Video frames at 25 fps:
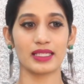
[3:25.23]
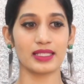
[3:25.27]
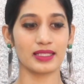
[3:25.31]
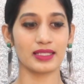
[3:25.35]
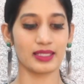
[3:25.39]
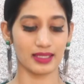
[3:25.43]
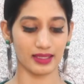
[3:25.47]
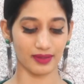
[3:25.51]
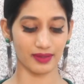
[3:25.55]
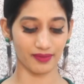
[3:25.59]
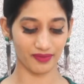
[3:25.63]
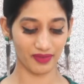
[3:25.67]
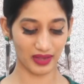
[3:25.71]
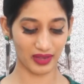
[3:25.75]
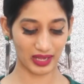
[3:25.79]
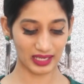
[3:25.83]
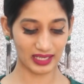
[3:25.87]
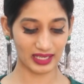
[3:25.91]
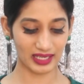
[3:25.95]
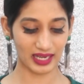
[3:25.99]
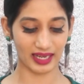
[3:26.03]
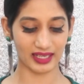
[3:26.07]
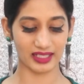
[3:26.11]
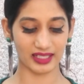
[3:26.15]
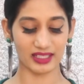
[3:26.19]
It's a
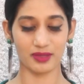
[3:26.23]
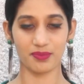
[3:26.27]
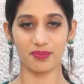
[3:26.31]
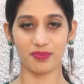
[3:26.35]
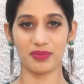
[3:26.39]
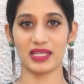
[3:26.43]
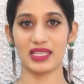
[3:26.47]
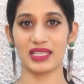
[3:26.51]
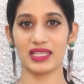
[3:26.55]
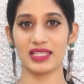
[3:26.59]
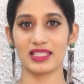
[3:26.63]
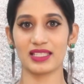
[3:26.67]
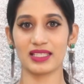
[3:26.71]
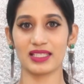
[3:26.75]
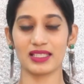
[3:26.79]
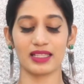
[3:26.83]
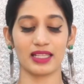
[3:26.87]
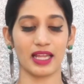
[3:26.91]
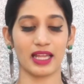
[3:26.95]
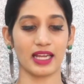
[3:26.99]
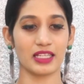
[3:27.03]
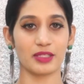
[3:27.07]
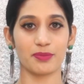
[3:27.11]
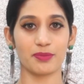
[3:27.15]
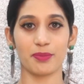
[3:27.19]
very nice piece,
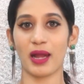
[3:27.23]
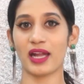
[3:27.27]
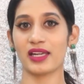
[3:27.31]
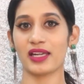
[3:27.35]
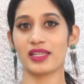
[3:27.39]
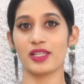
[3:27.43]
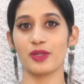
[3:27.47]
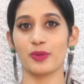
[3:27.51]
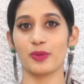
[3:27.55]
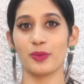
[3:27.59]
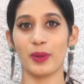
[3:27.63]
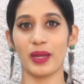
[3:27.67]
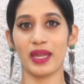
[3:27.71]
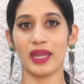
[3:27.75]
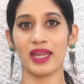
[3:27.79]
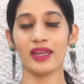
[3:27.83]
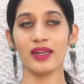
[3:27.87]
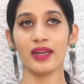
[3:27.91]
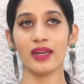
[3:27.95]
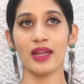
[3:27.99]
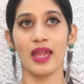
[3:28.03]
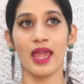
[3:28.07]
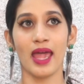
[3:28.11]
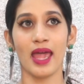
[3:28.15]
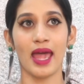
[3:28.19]
nice party
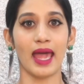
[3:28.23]
wear,